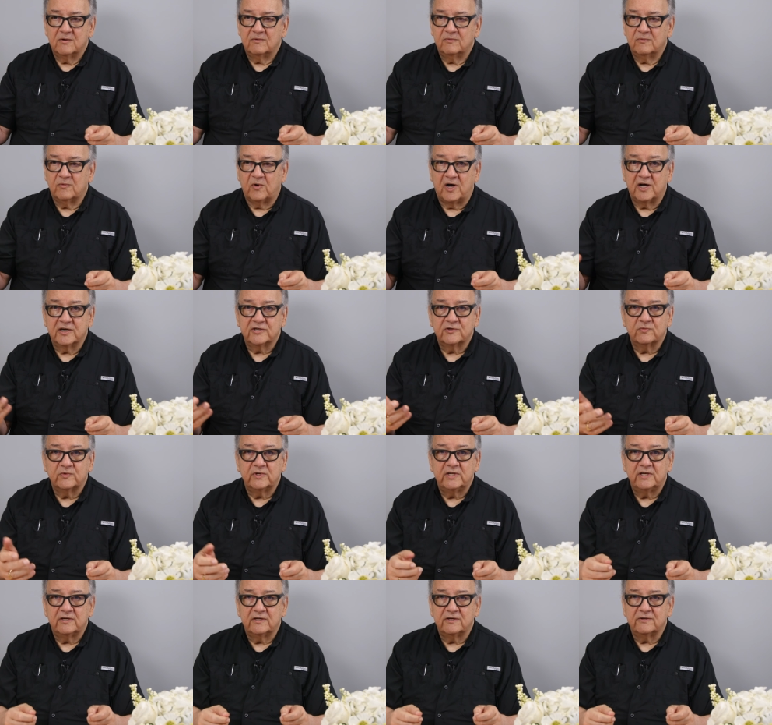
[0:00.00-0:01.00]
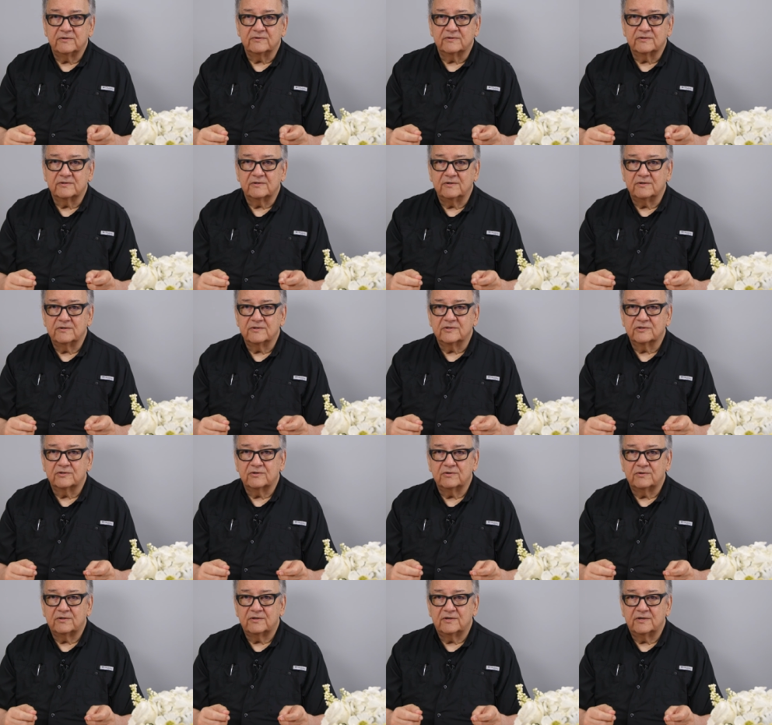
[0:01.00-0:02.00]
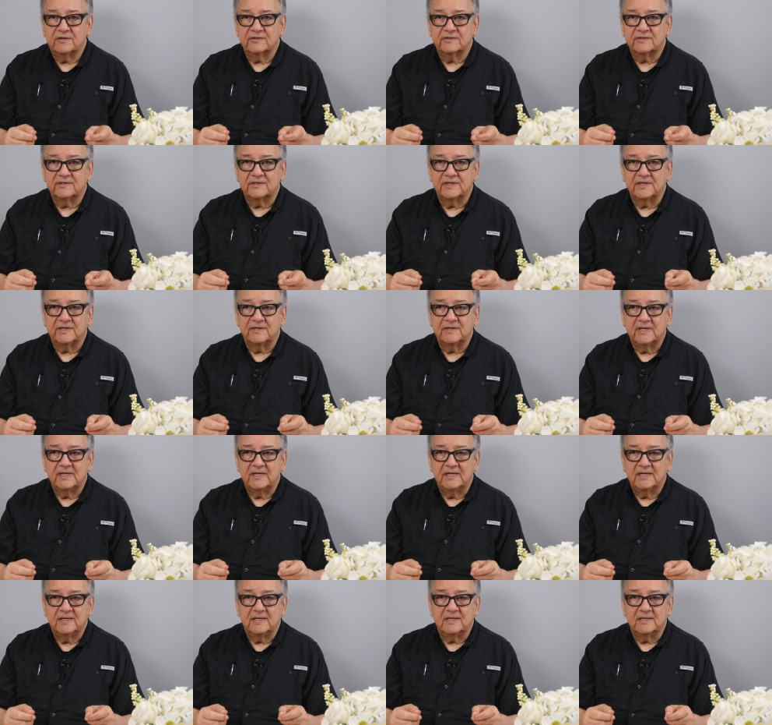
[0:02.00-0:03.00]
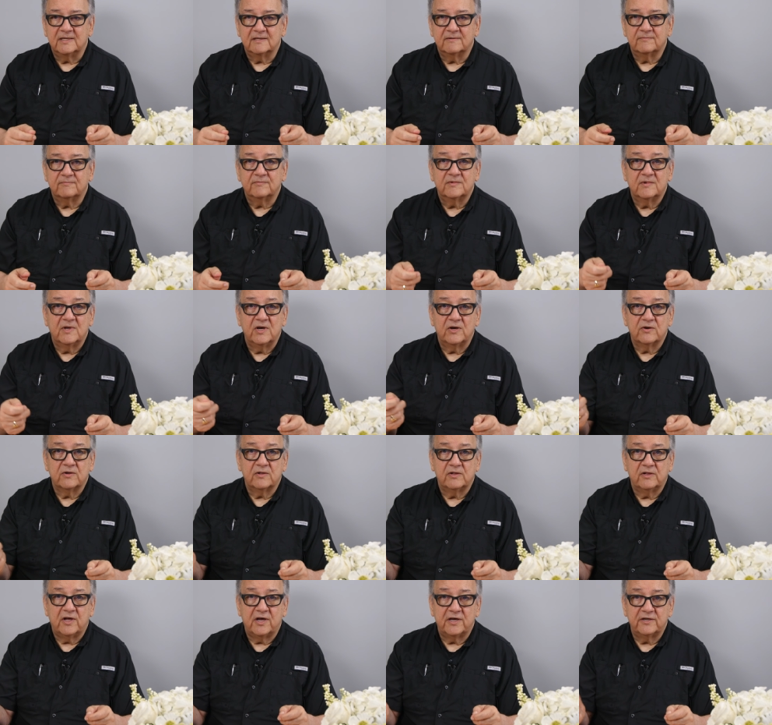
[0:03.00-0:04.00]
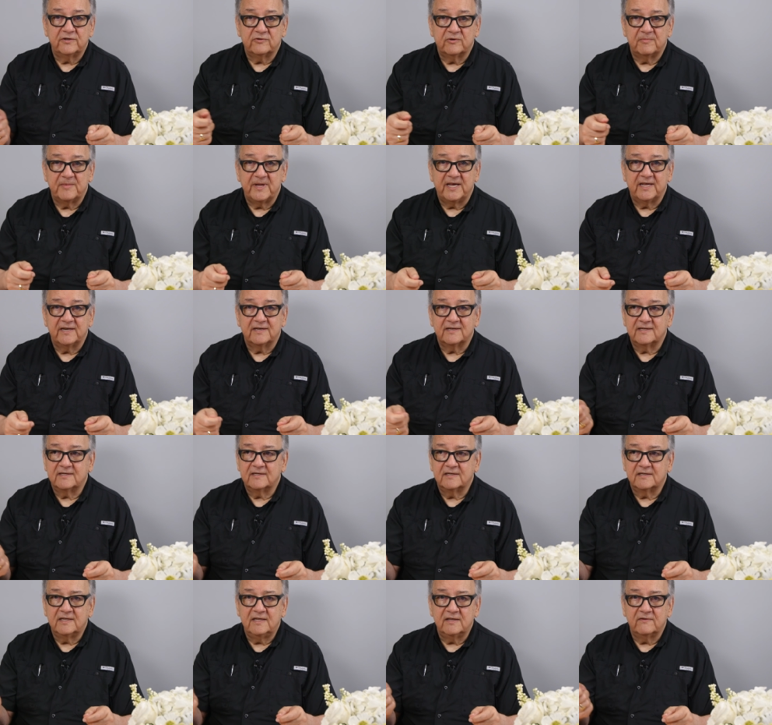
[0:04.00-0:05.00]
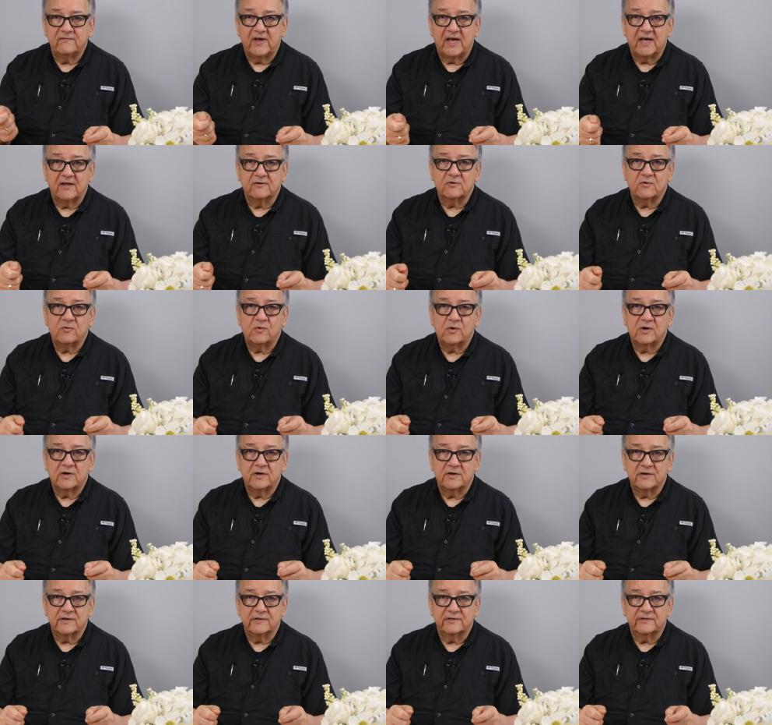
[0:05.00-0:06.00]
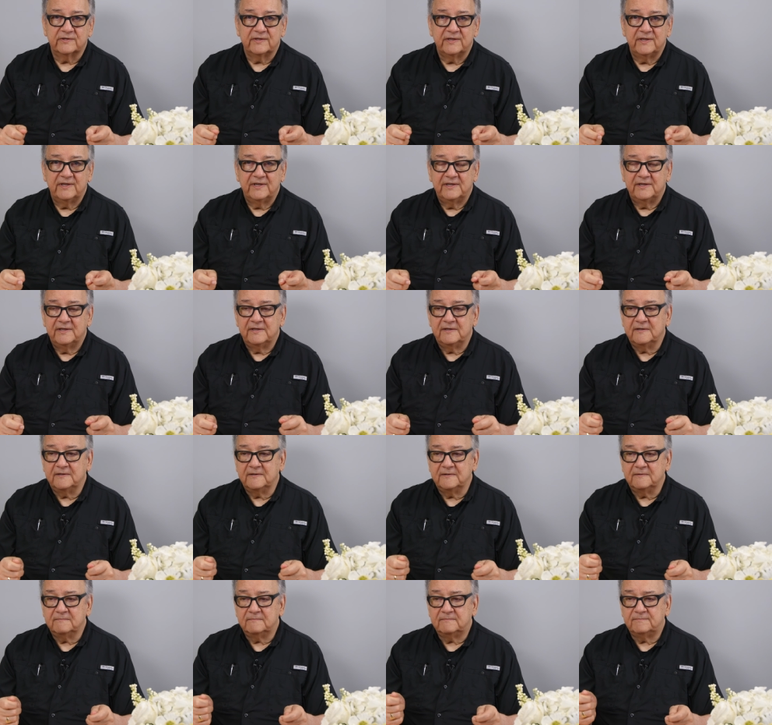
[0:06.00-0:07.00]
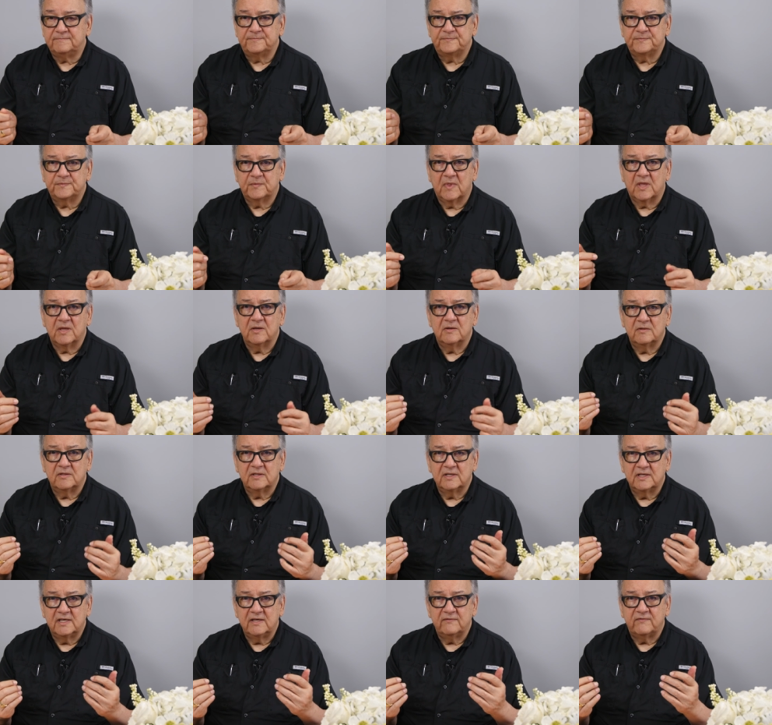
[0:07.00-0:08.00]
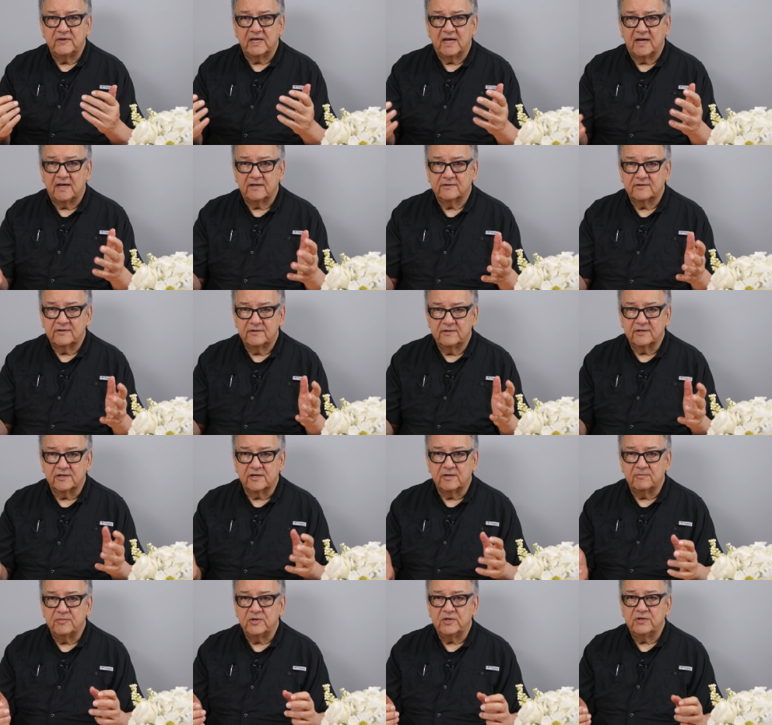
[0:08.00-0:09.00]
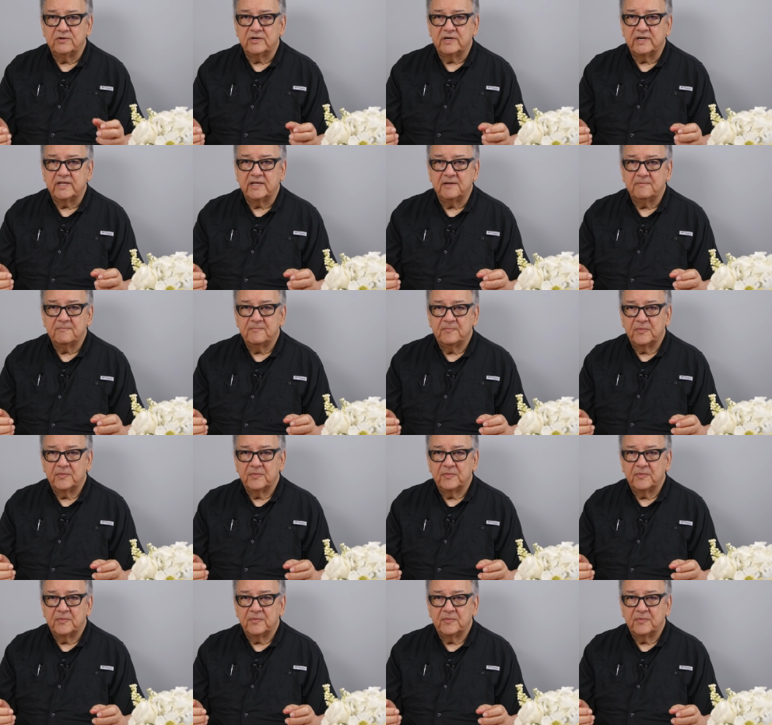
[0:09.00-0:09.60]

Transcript: wash windows, go to stores, uh, um, go to laundromat and give out quarters. Um, giving out to the community,